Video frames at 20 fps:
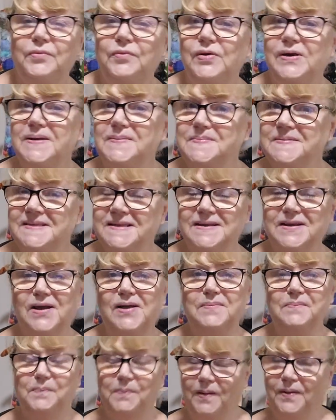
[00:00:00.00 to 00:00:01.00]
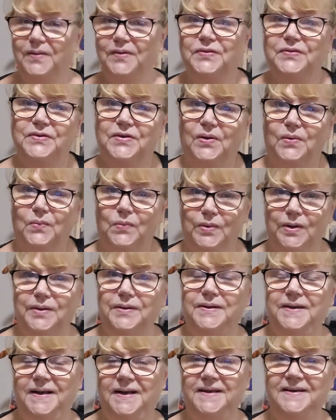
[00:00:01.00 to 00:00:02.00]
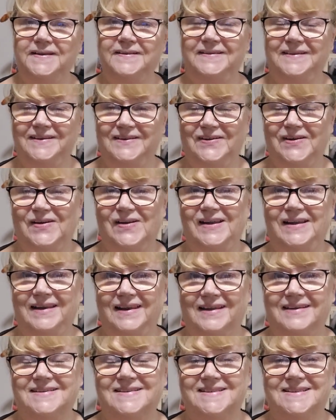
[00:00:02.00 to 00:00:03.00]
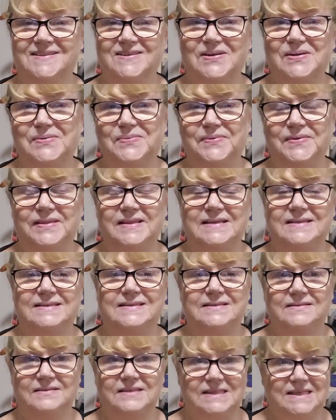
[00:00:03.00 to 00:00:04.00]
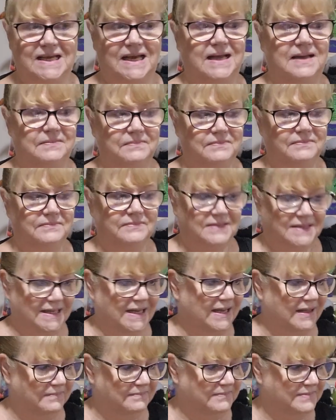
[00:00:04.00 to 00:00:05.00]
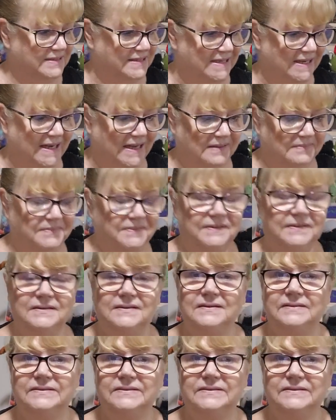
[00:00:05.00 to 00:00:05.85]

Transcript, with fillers: Reeves and I both got woken in the night last night with this tap tap tap